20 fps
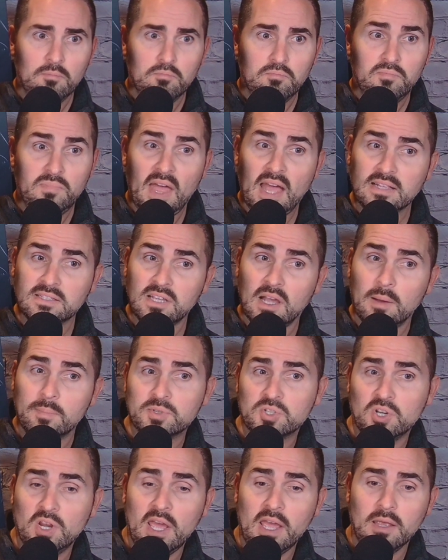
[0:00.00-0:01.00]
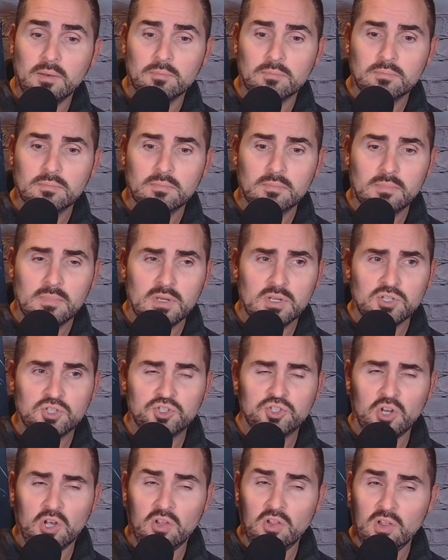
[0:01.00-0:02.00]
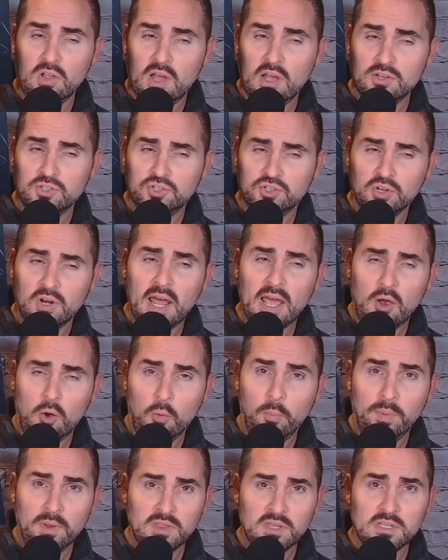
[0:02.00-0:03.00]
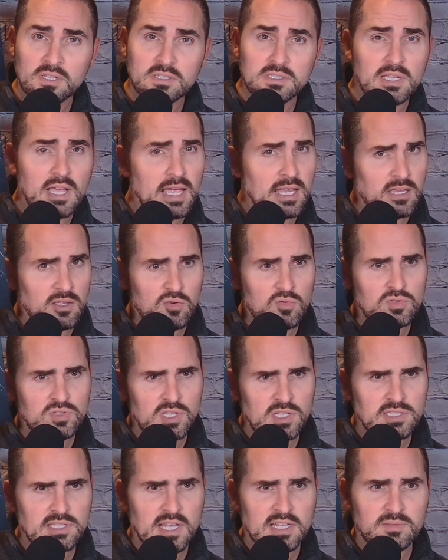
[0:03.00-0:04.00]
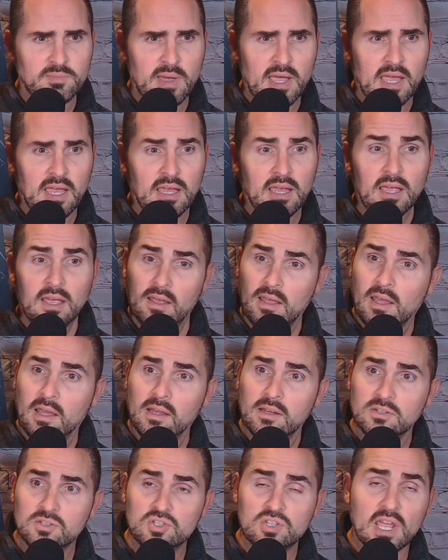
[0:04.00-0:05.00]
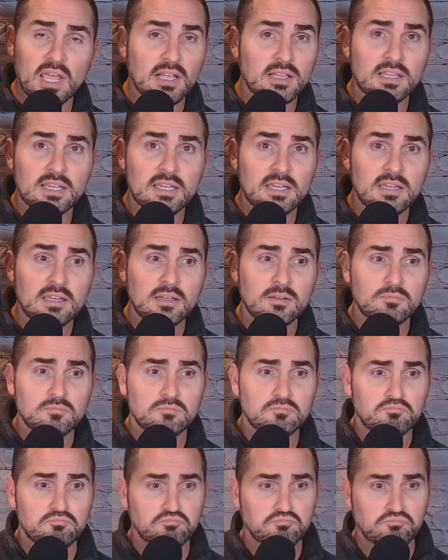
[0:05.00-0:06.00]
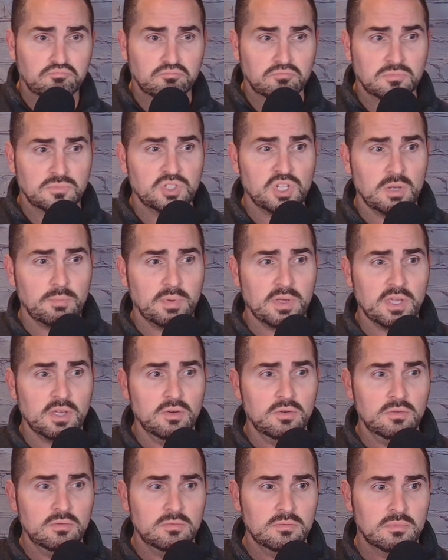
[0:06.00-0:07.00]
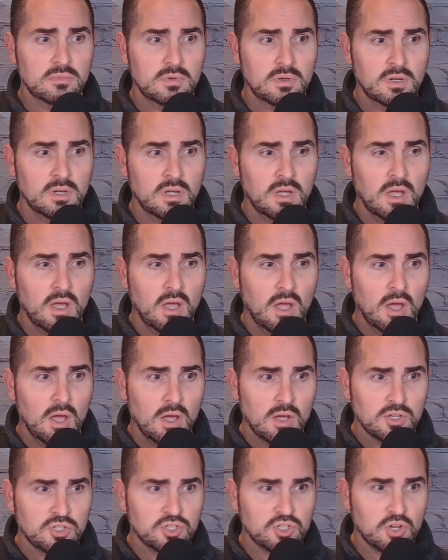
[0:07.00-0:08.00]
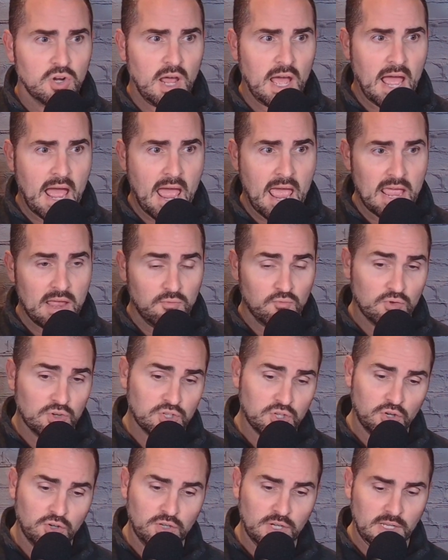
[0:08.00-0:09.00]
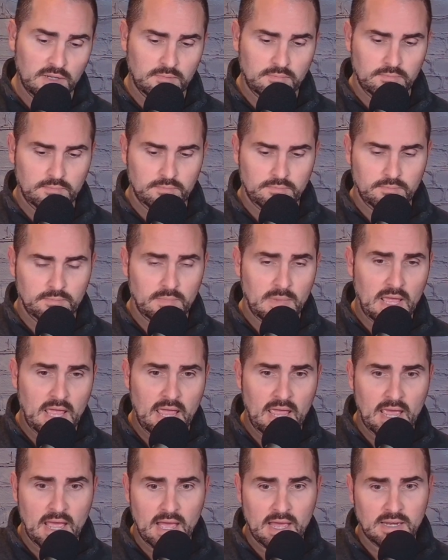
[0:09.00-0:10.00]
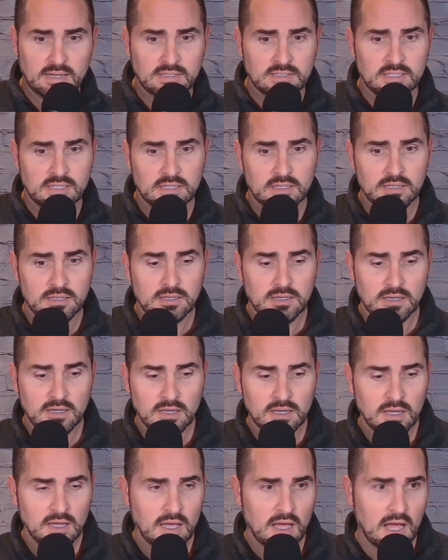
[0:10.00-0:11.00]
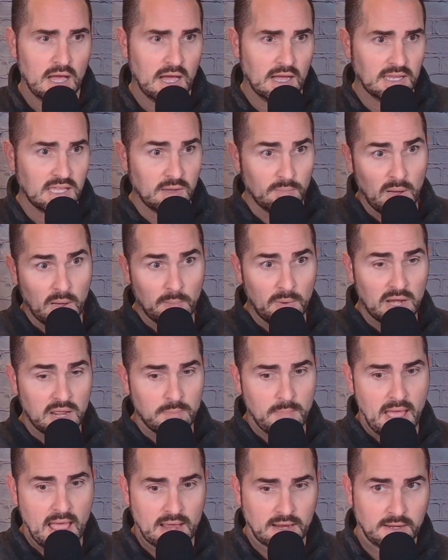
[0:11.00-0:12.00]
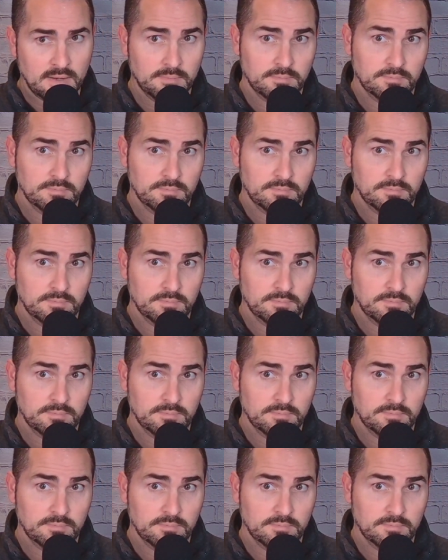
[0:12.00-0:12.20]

That's option A. Should I open this and use this as my daily GPU? Should I return it and get my money back?